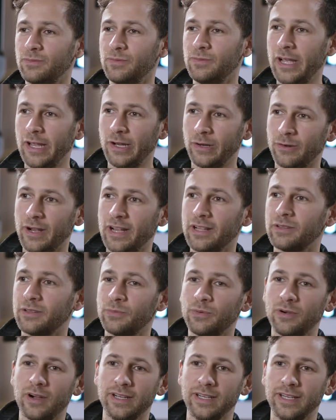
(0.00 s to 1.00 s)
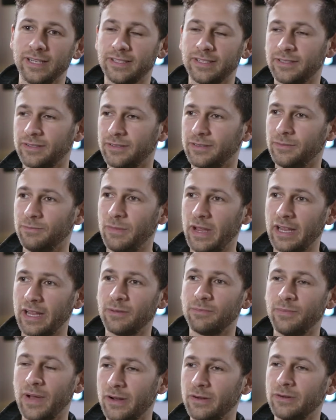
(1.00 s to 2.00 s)
iterate the product, make
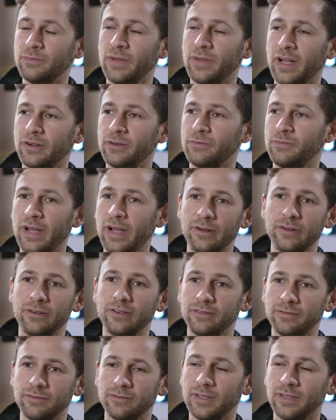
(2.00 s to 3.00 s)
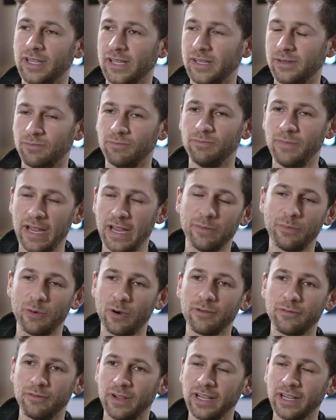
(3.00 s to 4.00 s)
it better and better and better, and make it
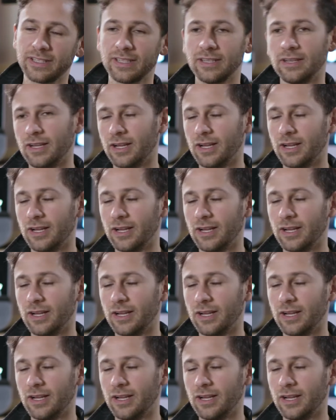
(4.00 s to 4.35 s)
perfect.